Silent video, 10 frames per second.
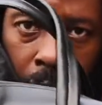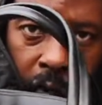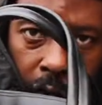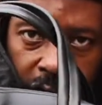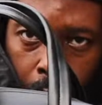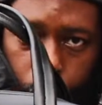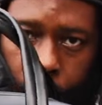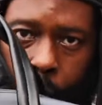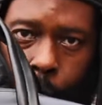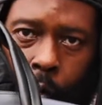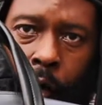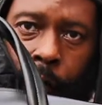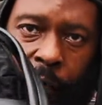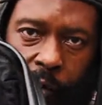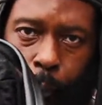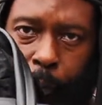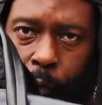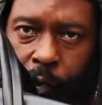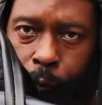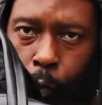just showing you this
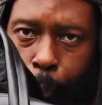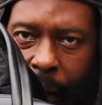beautiful